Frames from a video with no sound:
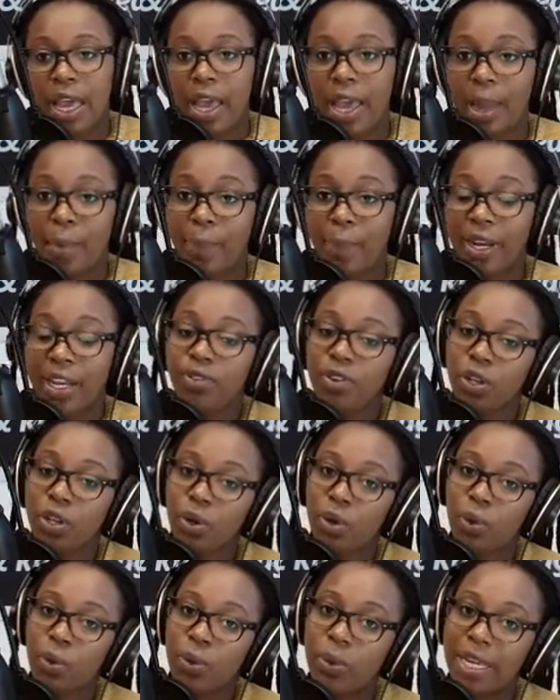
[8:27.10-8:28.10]
But if you
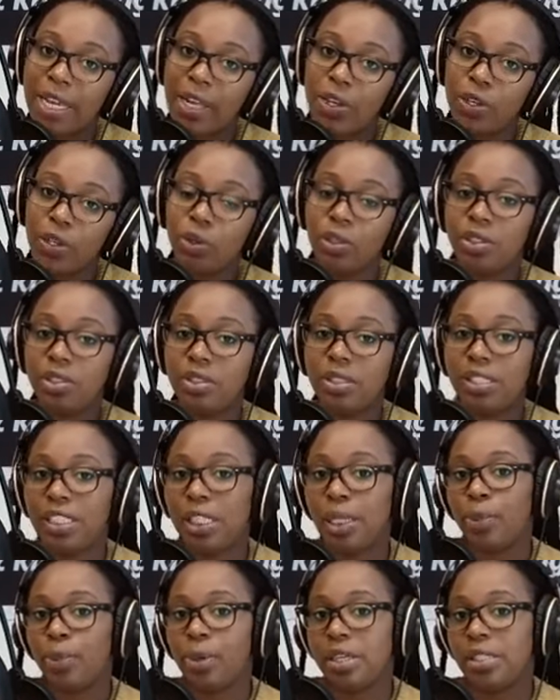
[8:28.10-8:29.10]
know that you're going to see
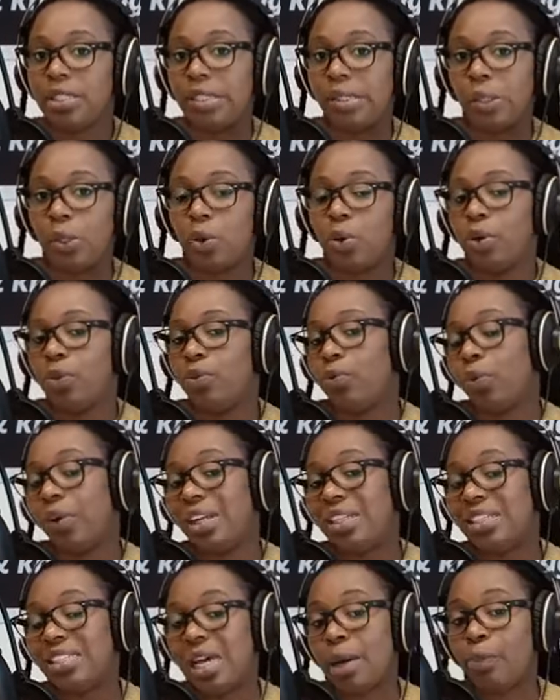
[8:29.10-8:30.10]
the person on, for
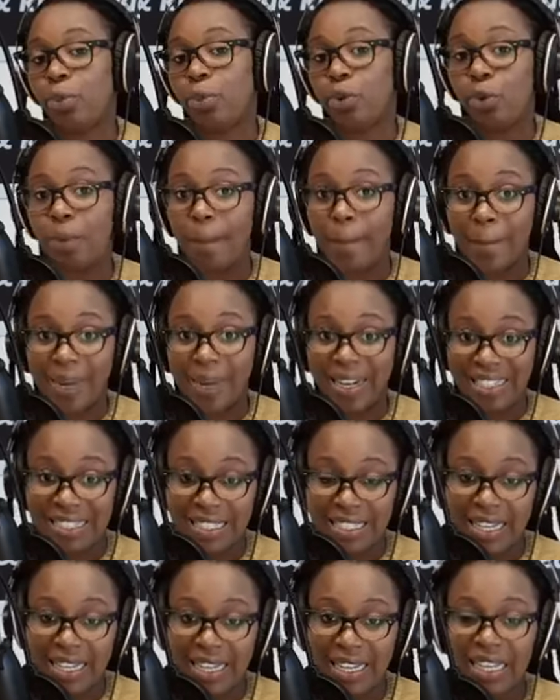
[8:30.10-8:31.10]
example,
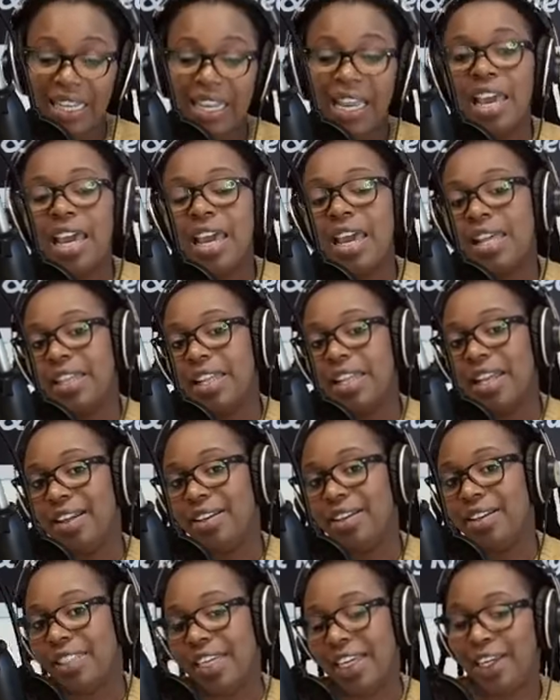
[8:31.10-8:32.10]
Monday, then you
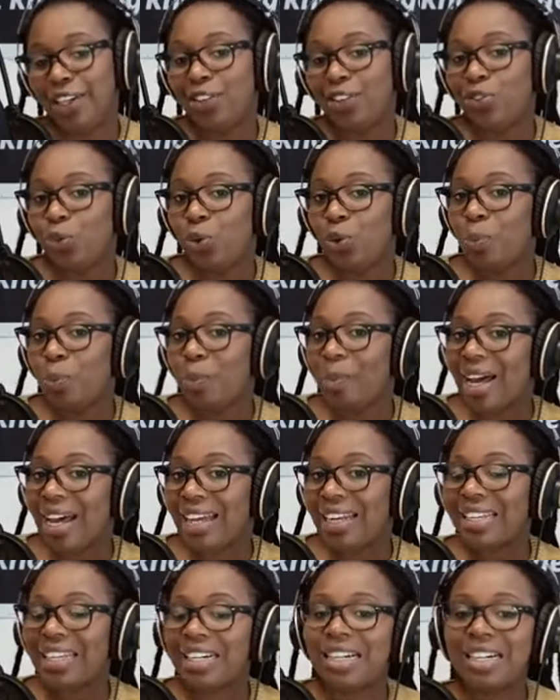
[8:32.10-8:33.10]
say tot
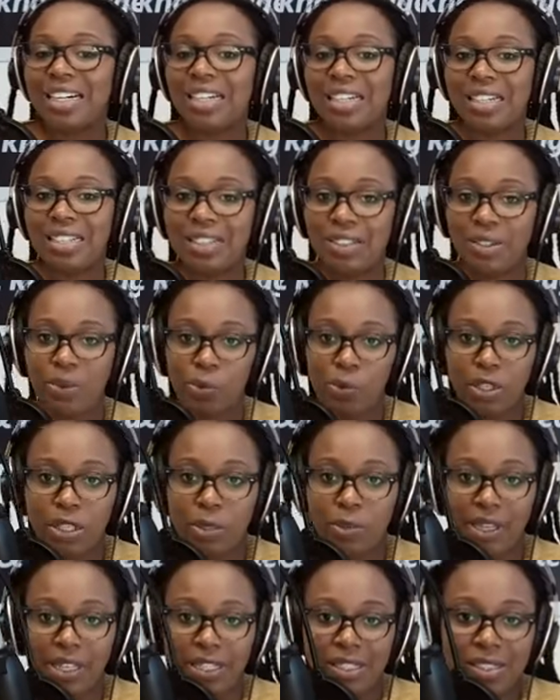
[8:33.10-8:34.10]
maandag, which
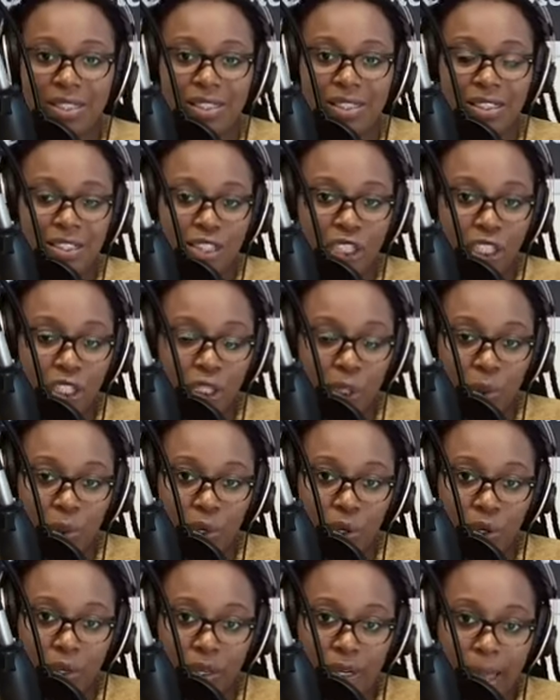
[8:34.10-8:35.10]
means see you
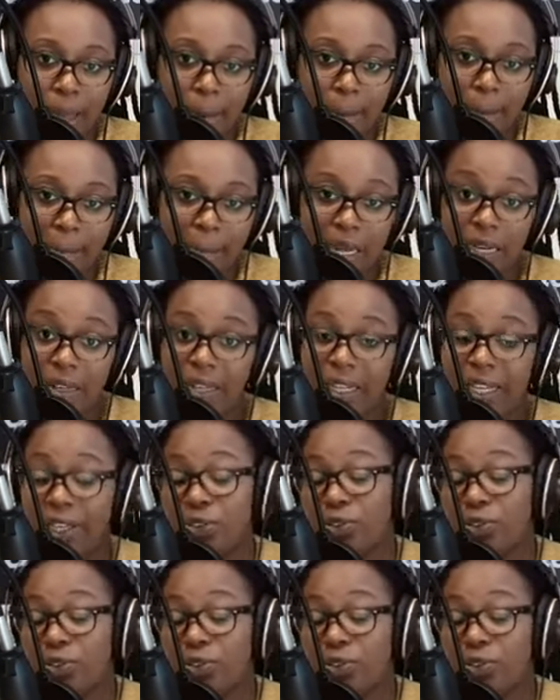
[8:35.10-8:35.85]
on Monday.